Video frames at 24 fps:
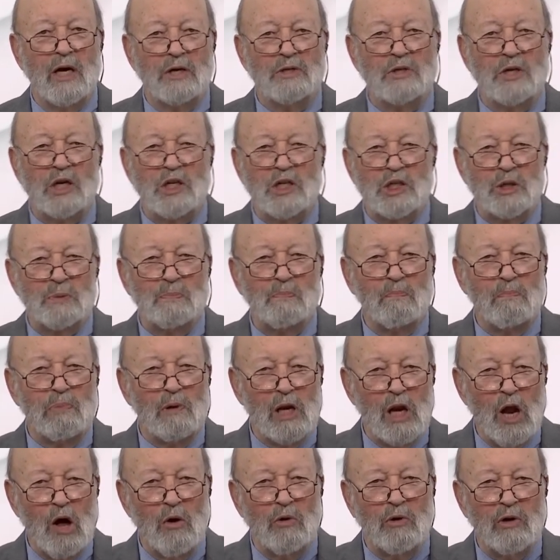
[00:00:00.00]
has
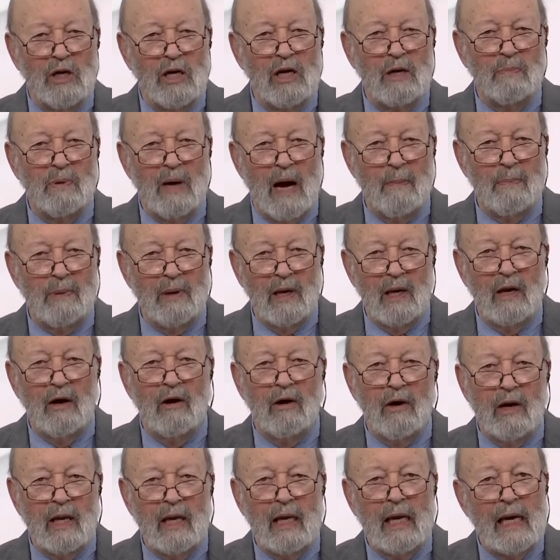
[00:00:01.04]
exploded in
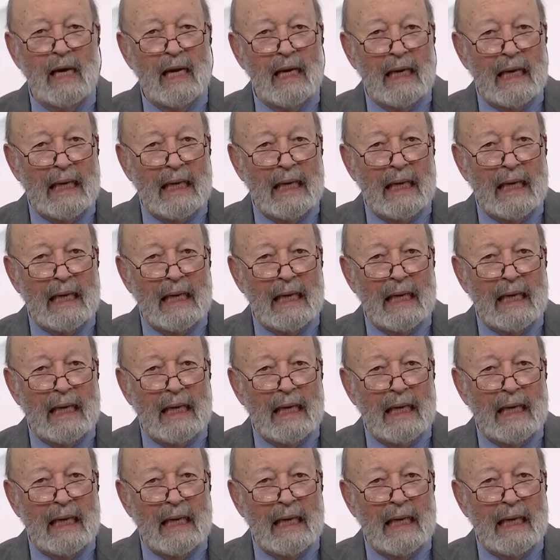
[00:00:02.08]
popularity